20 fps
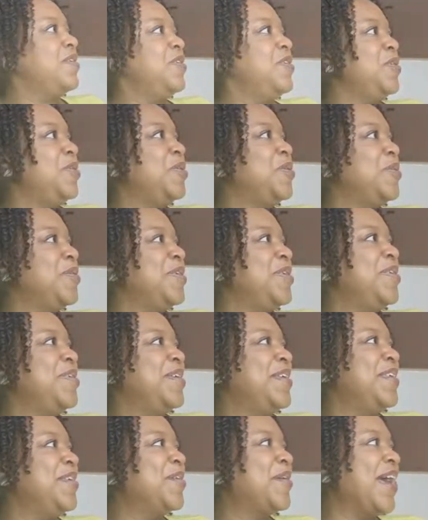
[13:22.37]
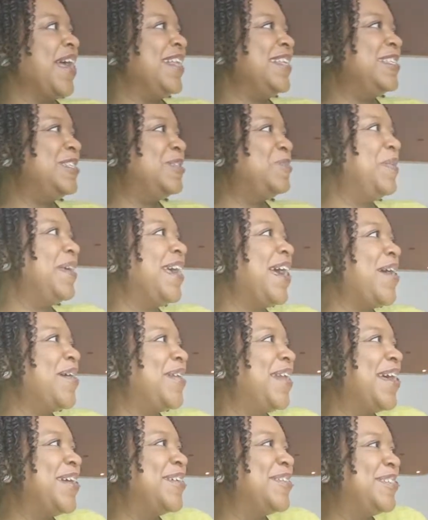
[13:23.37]
you you, you can speak out
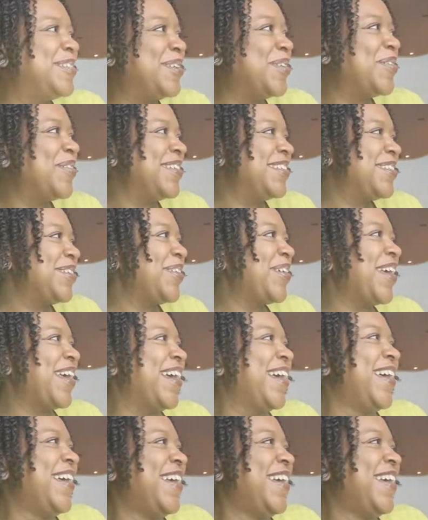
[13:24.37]
loud, you know, it's okay.